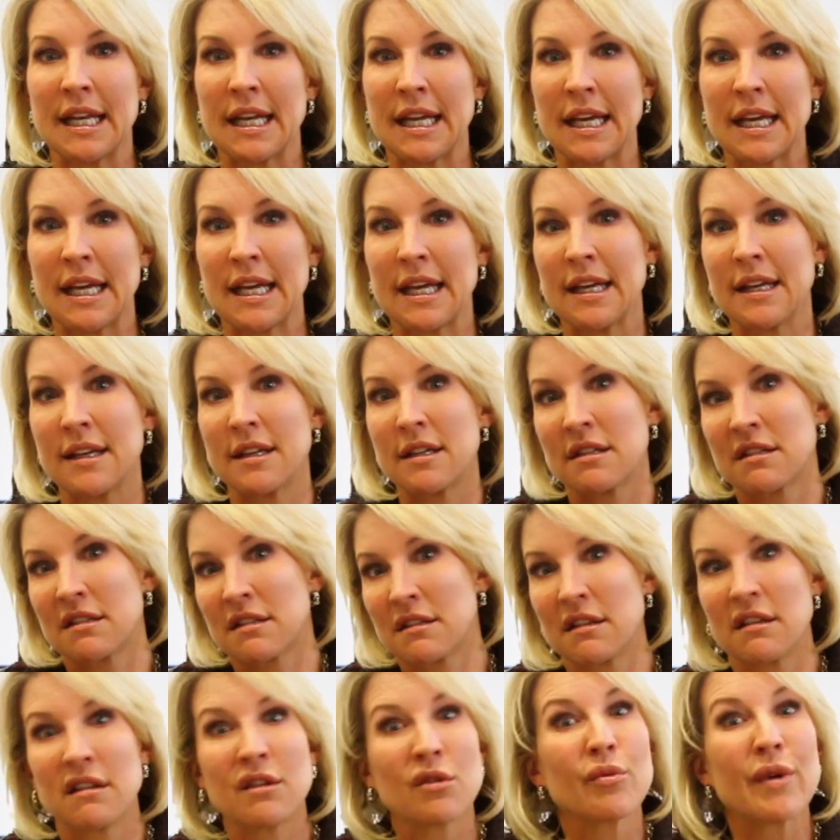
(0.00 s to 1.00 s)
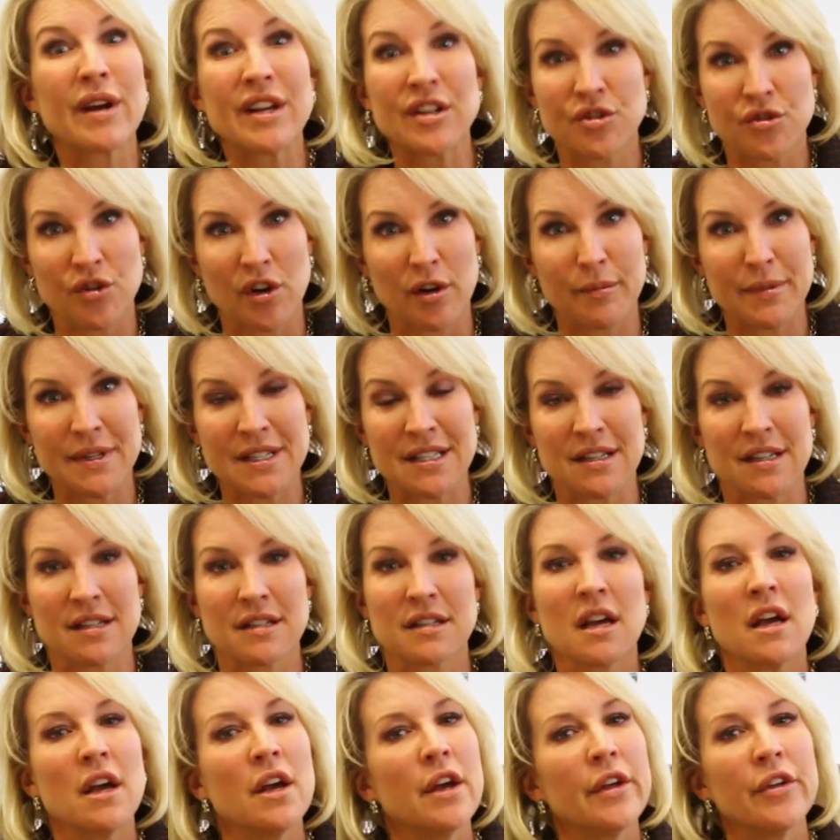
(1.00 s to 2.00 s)
it is the restaurant
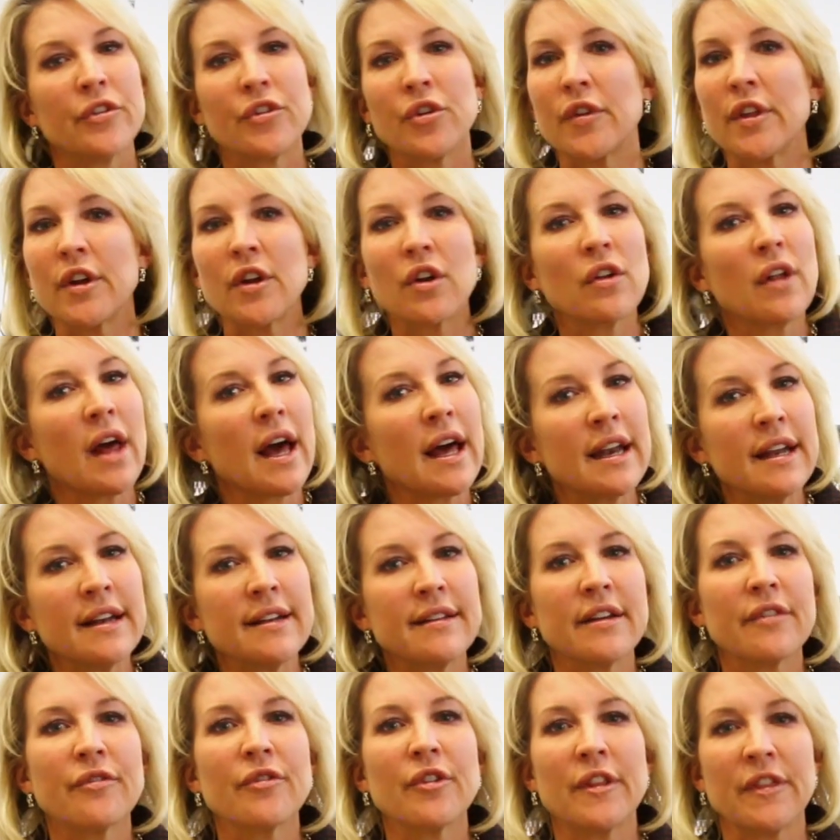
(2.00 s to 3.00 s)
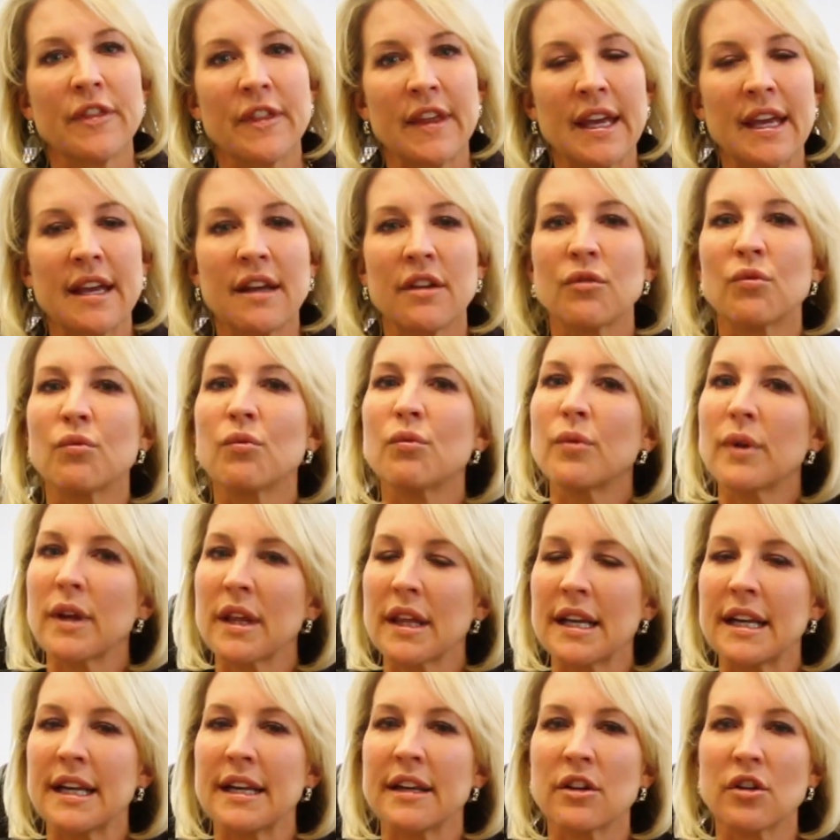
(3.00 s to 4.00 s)
business. So there are a lot of different things we
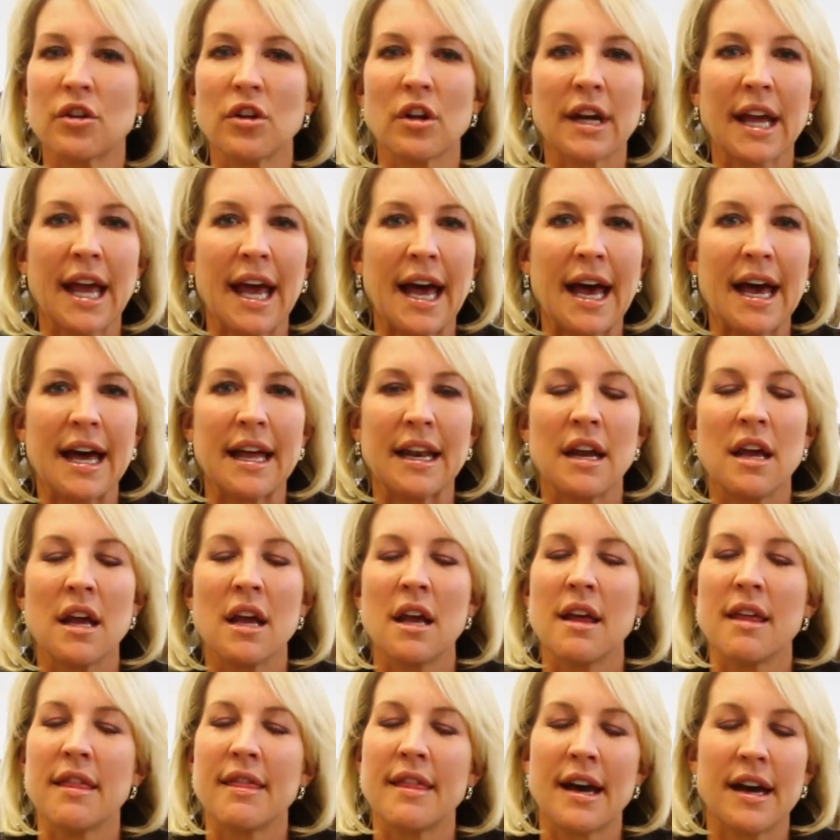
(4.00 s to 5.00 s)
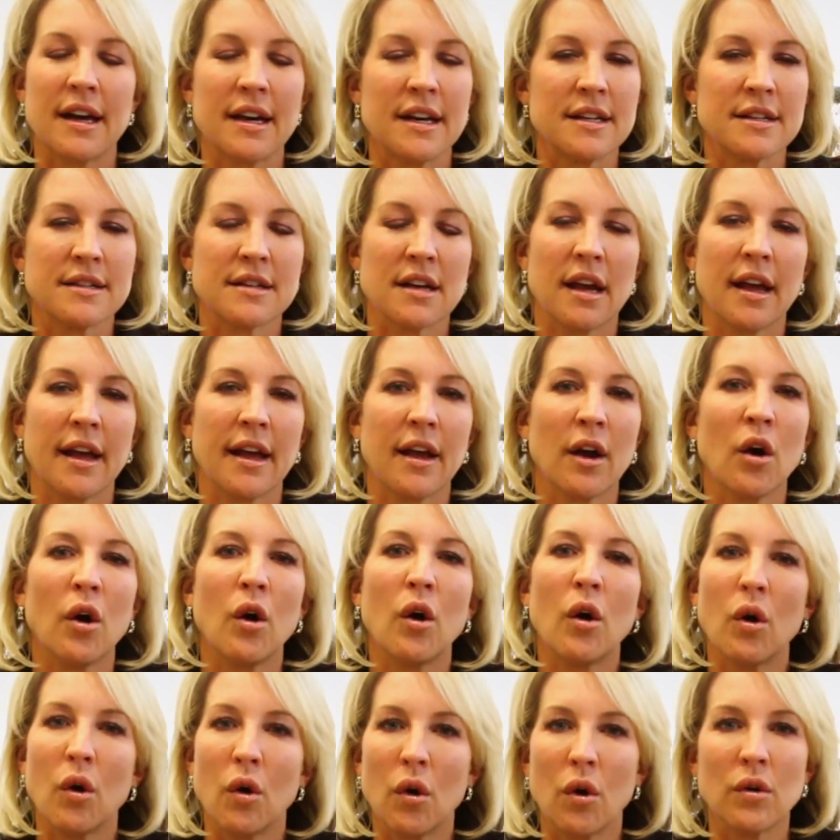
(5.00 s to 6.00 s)
really need to look at. That is a
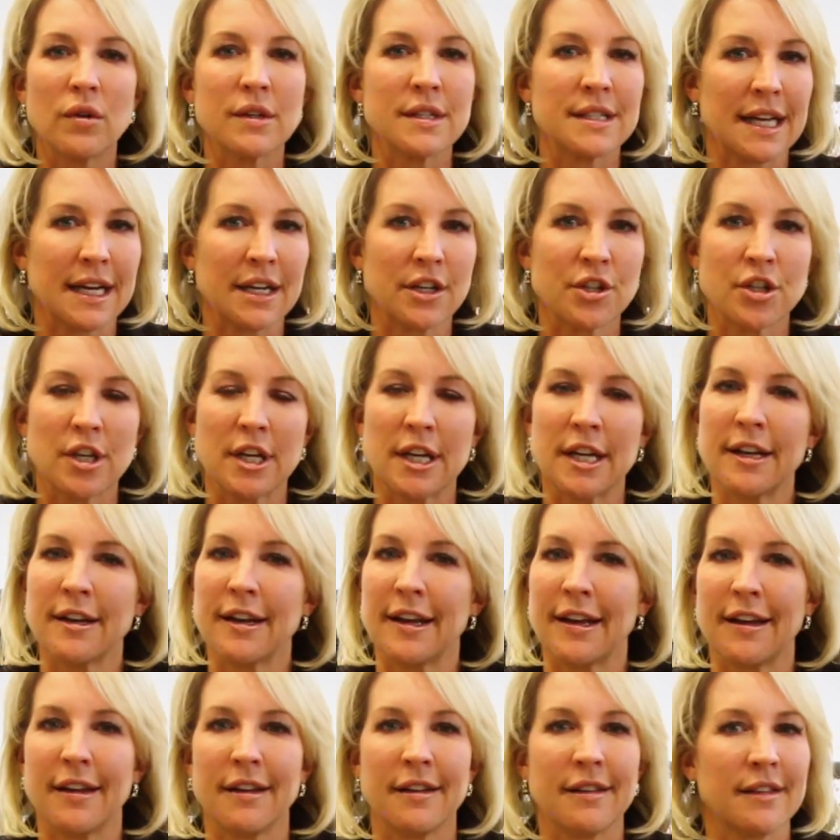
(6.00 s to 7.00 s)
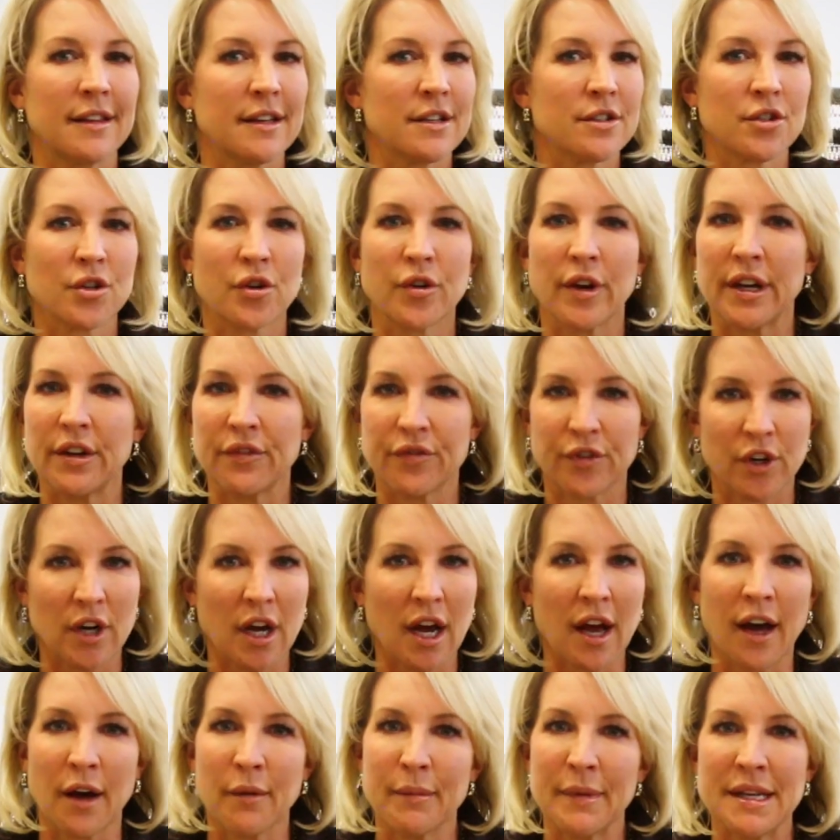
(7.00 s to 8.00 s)
whole section and that's great for
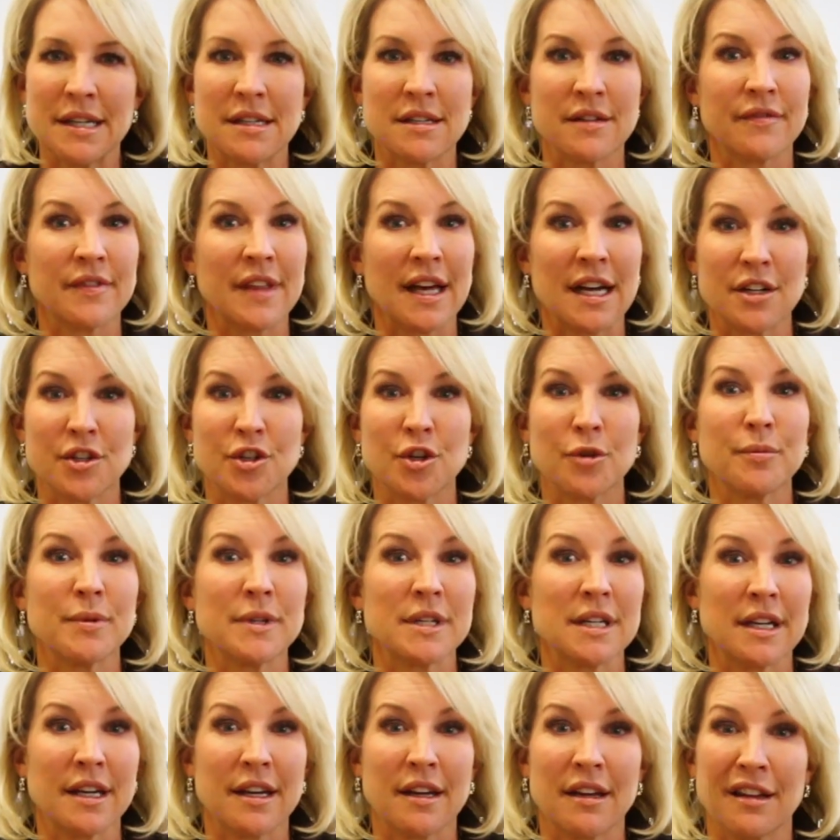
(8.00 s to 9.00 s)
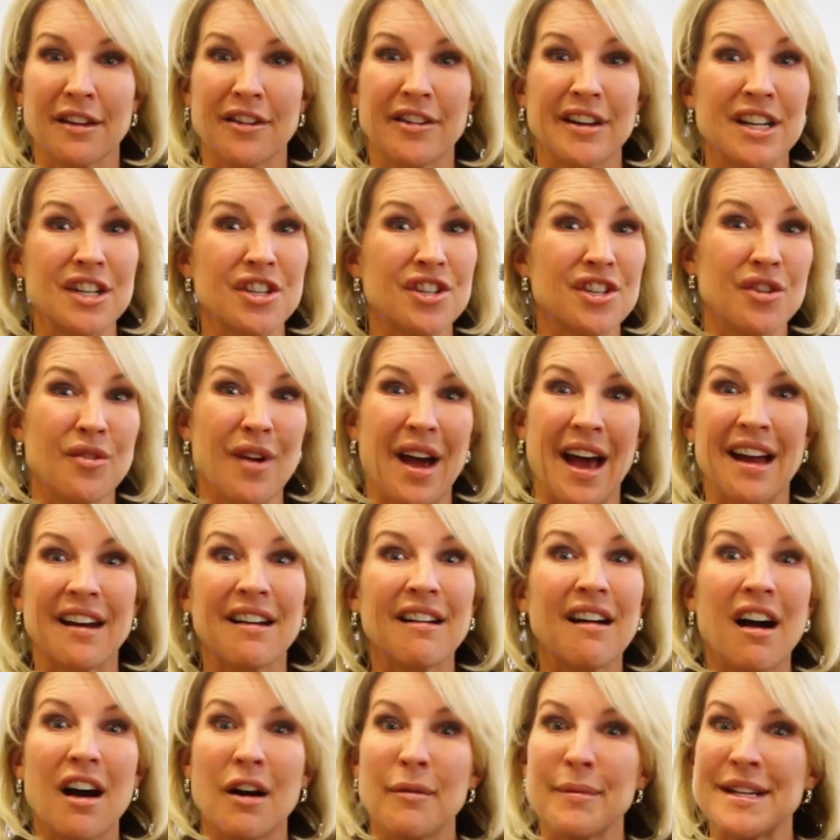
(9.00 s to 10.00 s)
comments. If that's your particular issue,
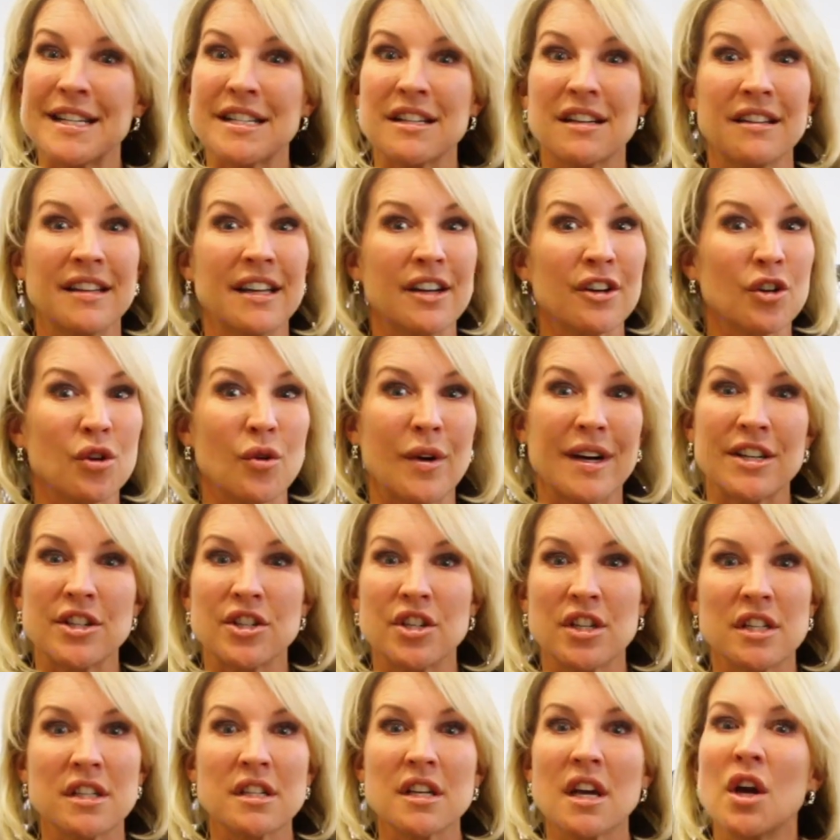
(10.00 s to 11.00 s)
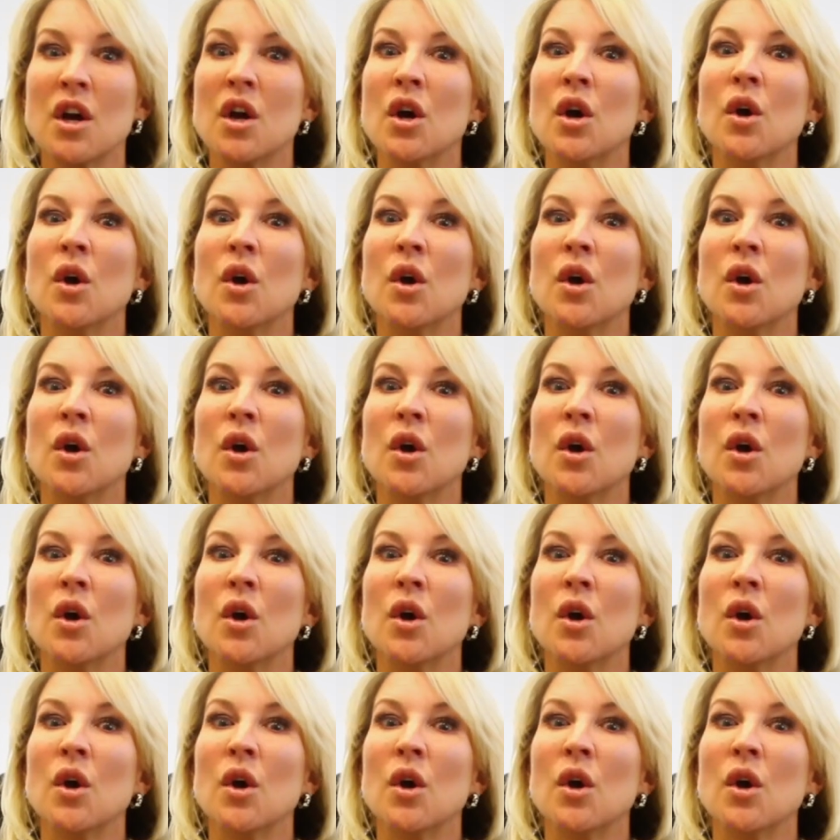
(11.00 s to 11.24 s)
add comments on there, questions.